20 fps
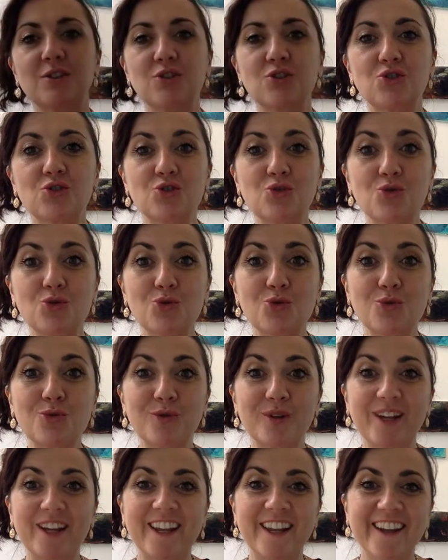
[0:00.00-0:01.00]
the
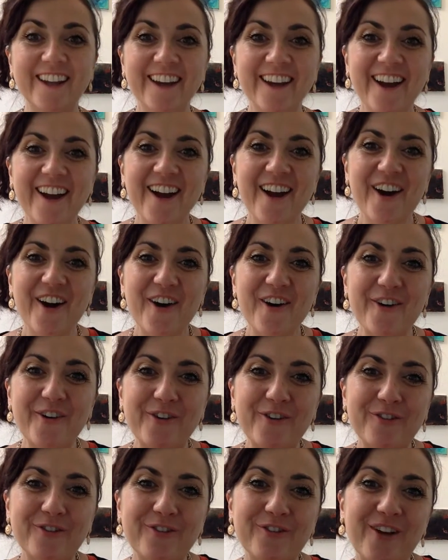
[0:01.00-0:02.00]
story
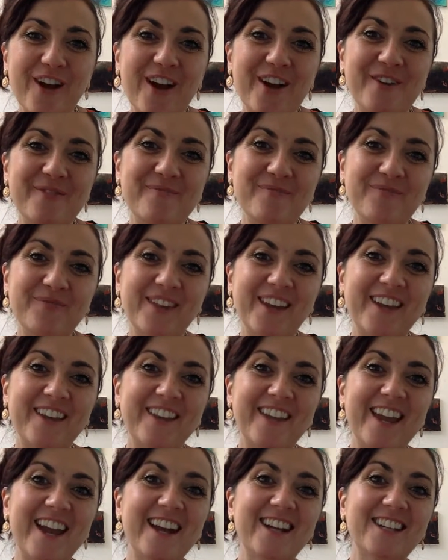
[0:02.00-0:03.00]
of the